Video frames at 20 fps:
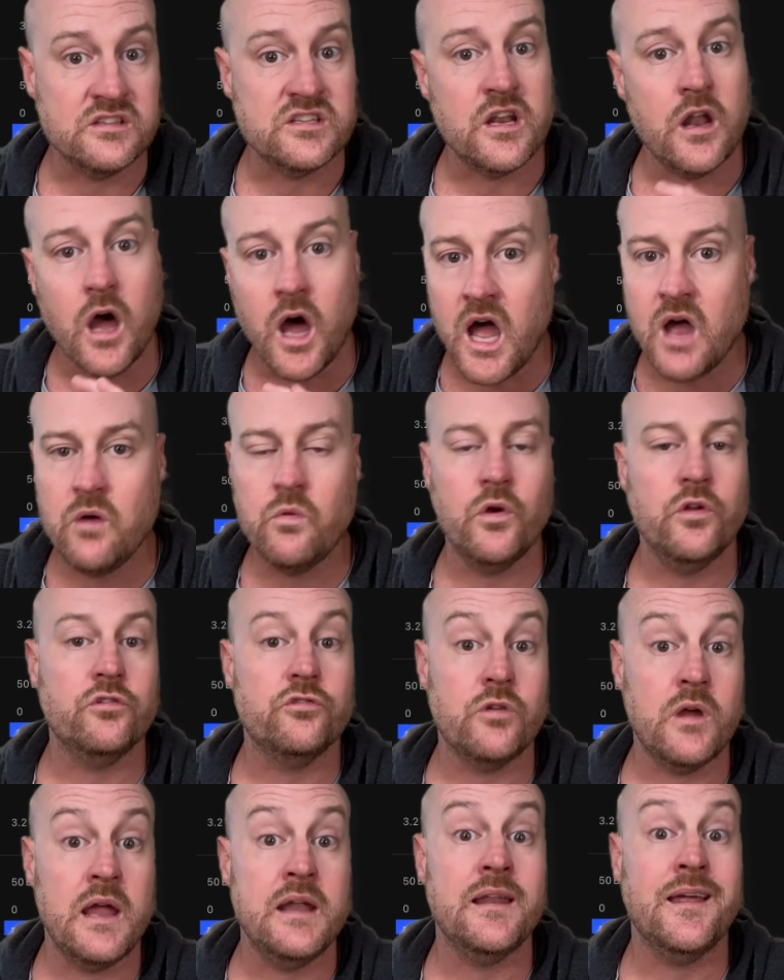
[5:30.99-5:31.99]
And I won't
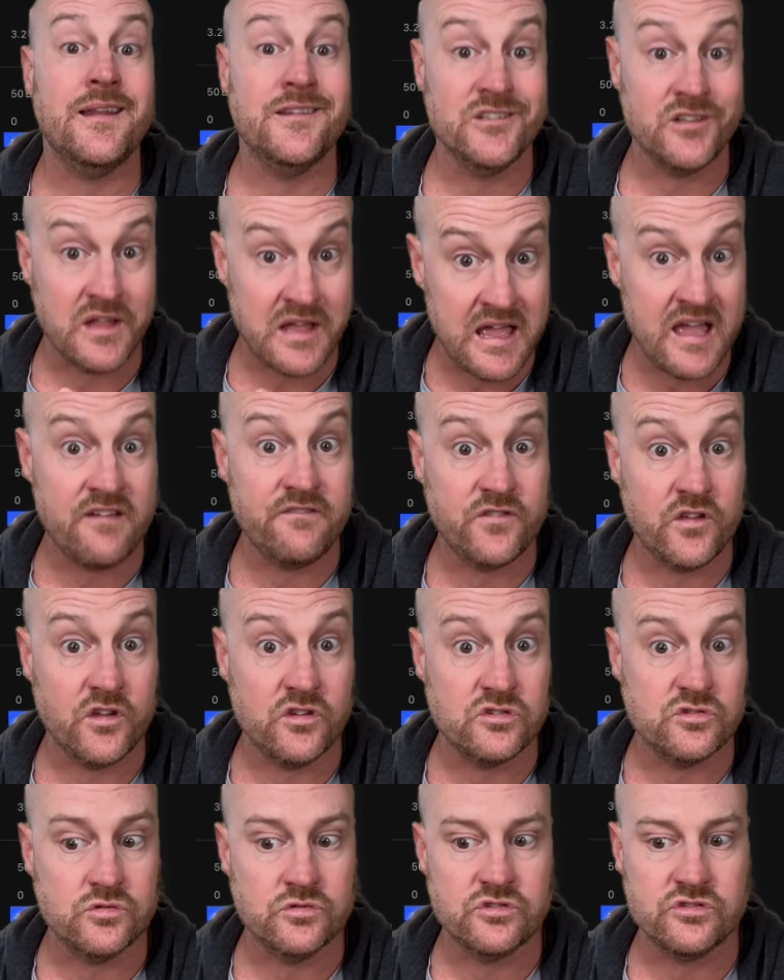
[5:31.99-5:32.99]
trade until I have
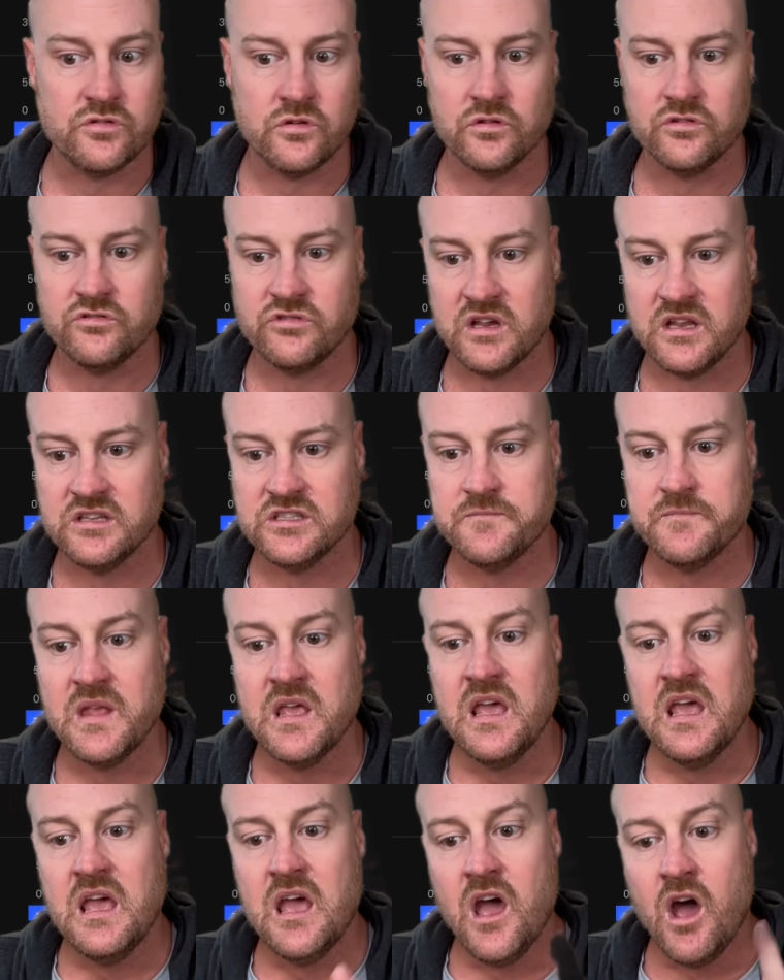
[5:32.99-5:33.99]
those good, strong trends.
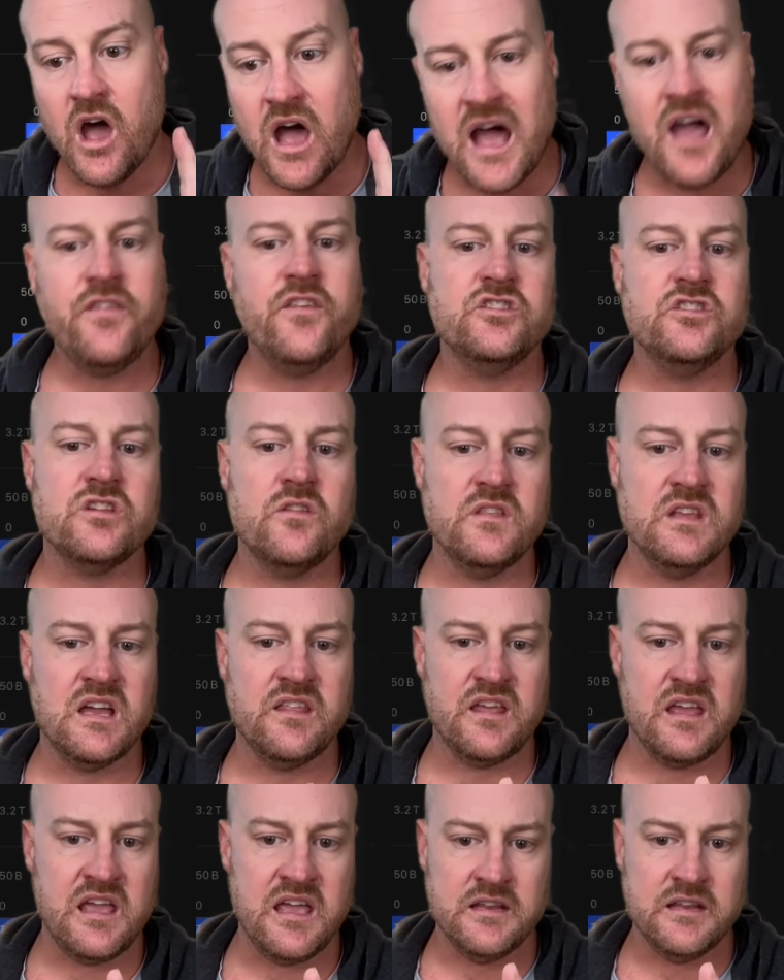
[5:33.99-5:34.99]
Others, on the
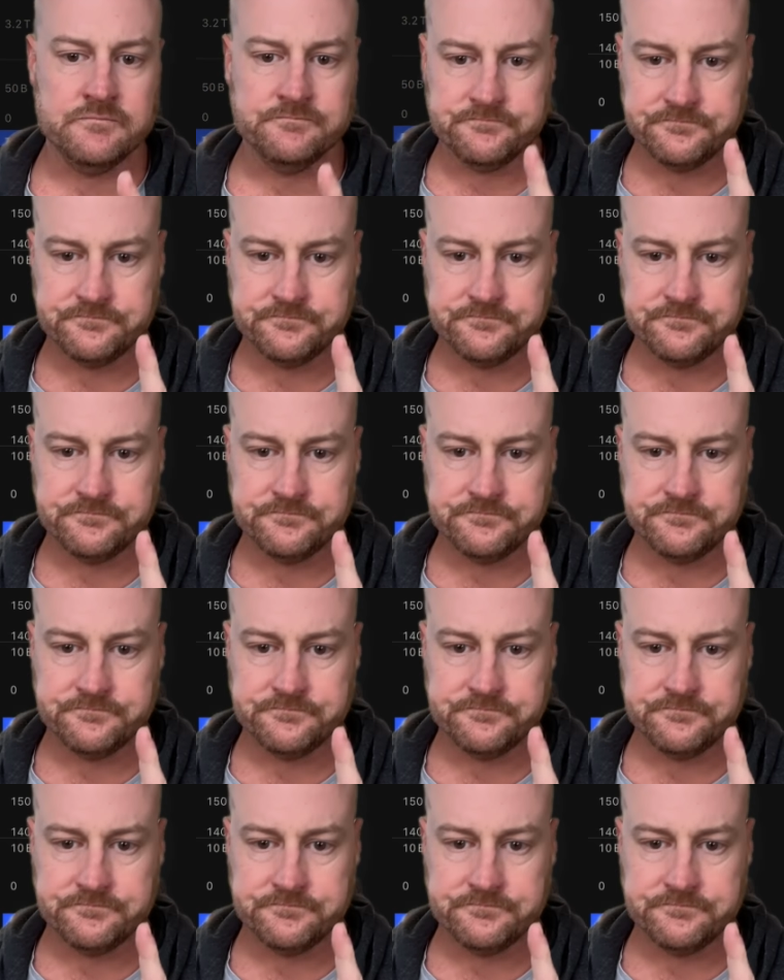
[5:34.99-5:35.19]
other hand,